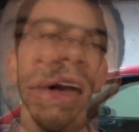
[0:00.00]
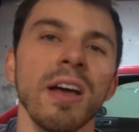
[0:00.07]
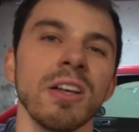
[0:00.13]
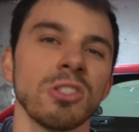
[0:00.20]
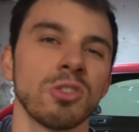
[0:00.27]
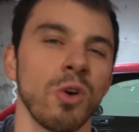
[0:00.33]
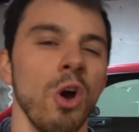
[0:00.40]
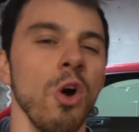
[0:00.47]

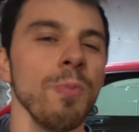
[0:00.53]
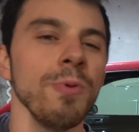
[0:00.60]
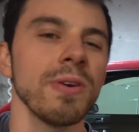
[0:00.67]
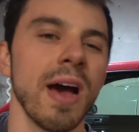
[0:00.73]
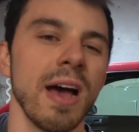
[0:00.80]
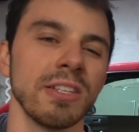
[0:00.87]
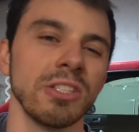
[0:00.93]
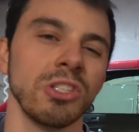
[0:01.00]
So I hope you
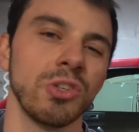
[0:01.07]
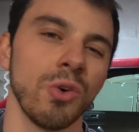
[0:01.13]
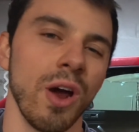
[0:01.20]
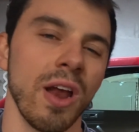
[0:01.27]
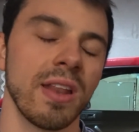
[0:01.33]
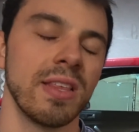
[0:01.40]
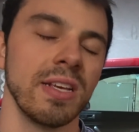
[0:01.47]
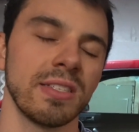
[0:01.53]
guys
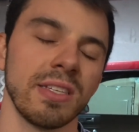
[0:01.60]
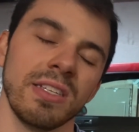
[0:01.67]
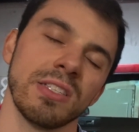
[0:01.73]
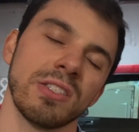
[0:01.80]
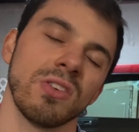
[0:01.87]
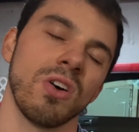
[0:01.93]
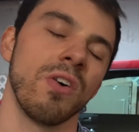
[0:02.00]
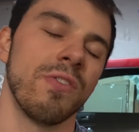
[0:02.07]
enjoyed this
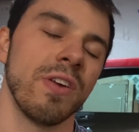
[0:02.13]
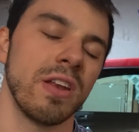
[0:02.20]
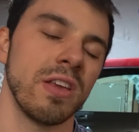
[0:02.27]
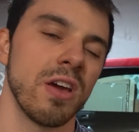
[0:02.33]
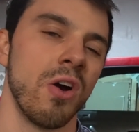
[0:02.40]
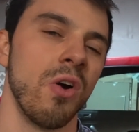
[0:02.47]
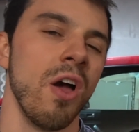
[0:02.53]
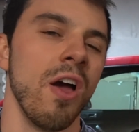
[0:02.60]
install
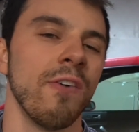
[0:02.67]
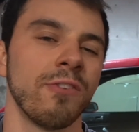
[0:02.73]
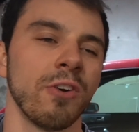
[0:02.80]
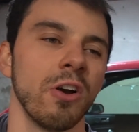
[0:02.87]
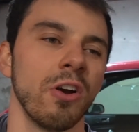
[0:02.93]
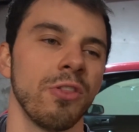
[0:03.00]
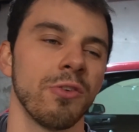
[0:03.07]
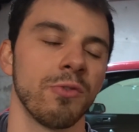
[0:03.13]
video
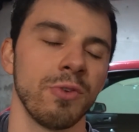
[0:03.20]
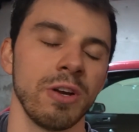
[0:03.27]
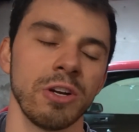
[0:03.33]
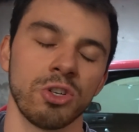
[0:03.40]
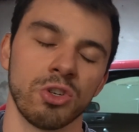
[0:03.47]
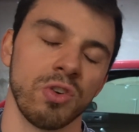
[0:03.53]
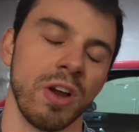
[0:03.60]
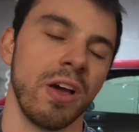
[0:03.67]
for the rear
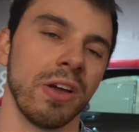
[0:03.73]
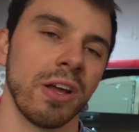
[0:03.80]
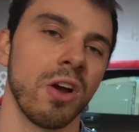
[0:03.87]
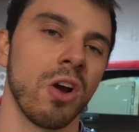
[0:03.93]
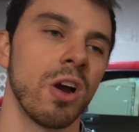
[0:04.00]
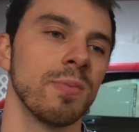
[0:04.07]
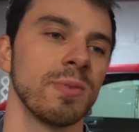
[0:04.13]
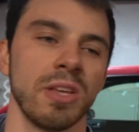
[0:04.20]
trailing
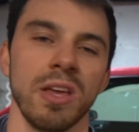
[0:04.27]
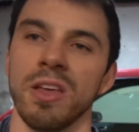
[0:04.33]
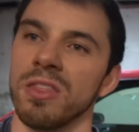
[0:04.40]
arms,